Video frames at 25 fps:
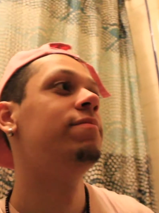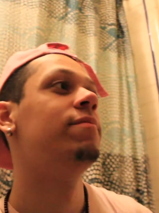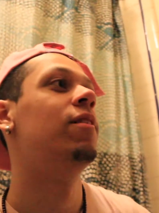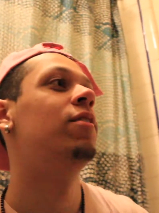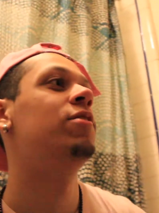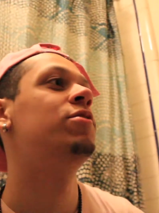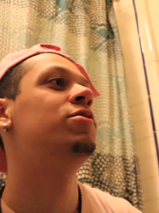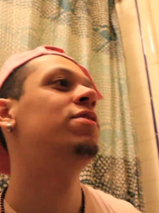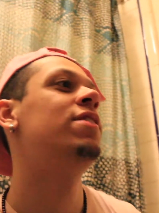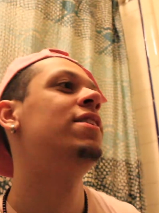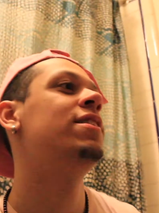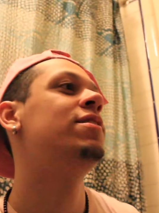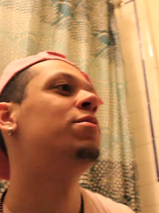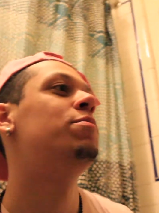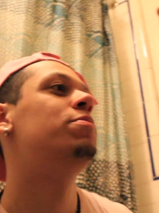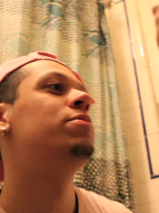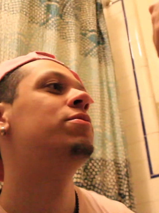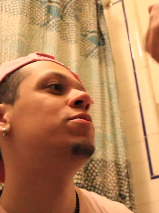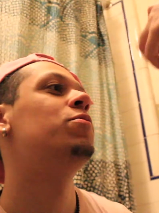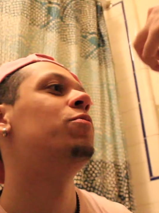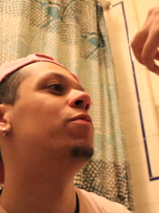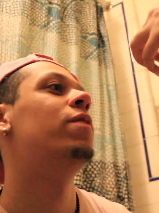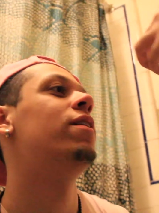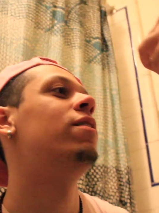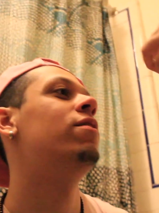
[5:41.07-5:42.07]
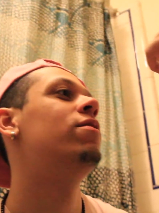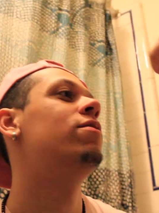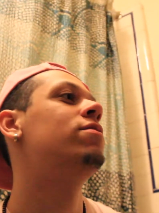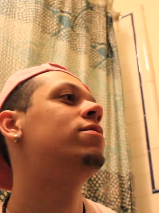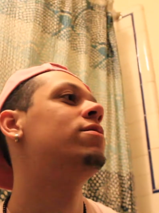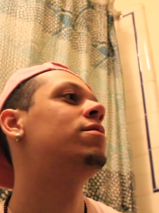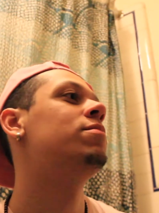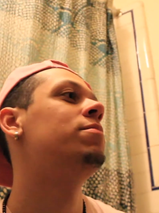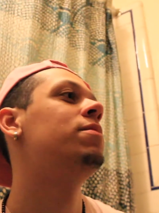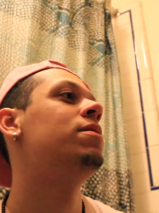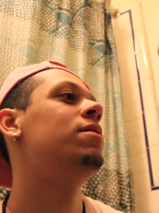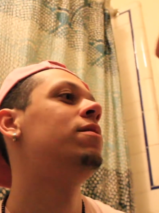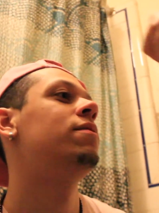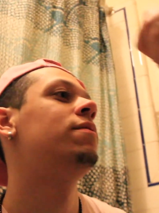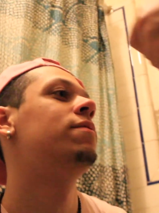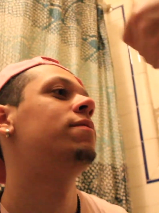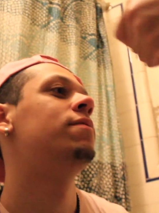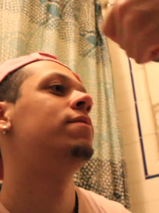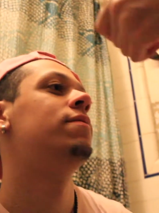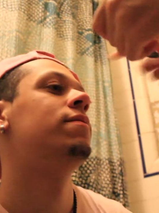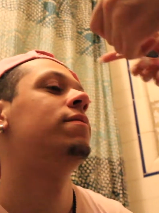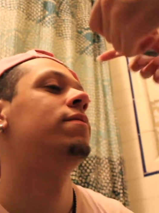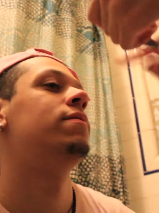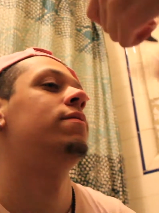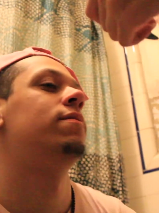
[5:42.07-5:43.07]
Aren't you like supposed to wet it or something? Yeah,
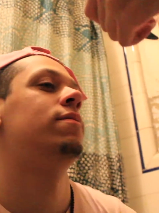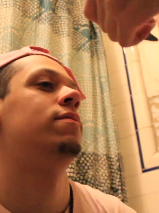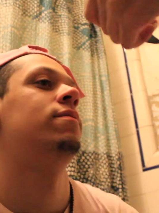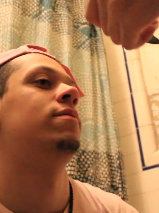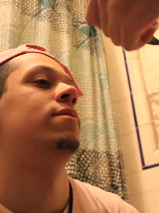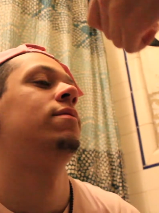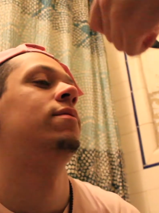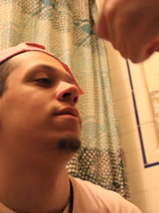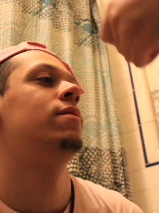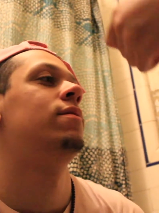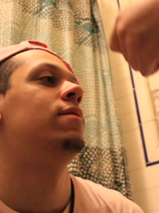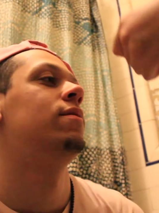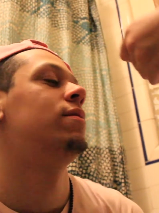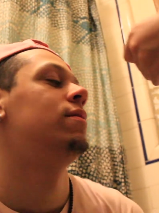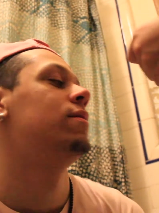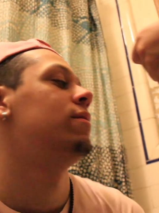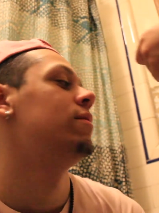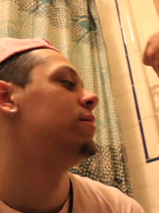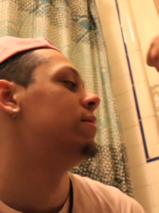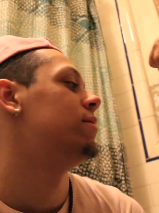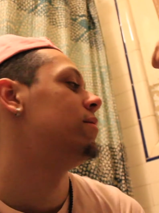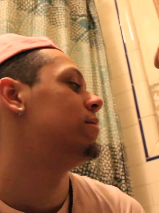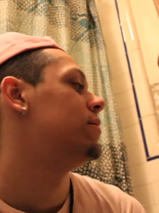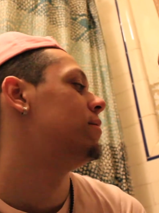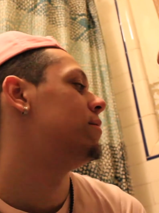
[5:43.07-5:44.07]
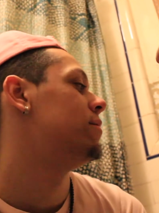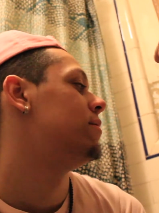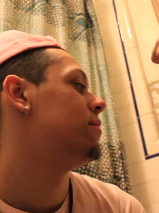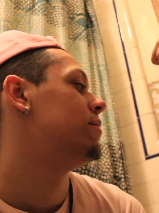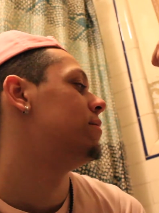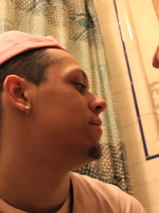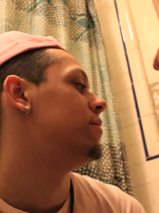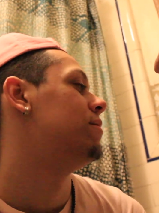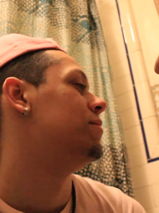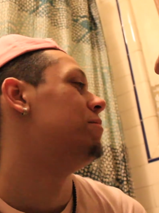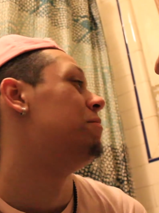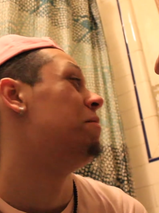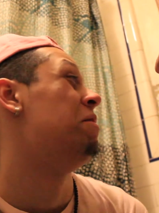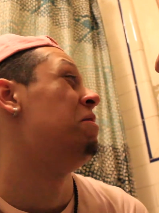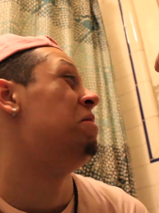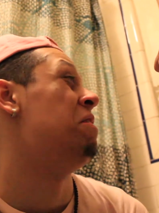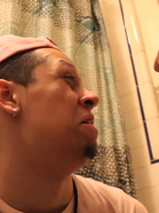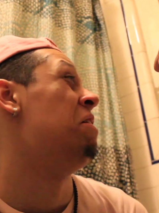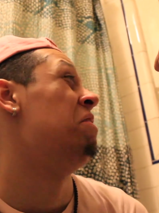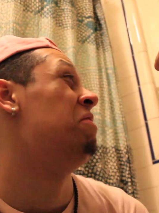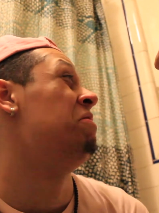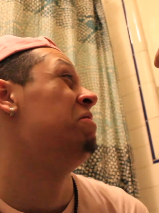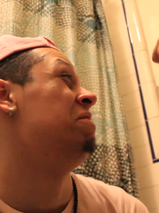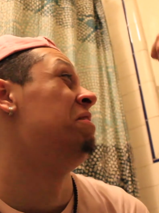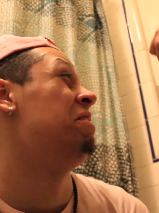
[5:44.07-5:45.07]
I know not know what you
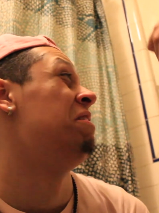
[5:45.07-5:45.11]
yeah.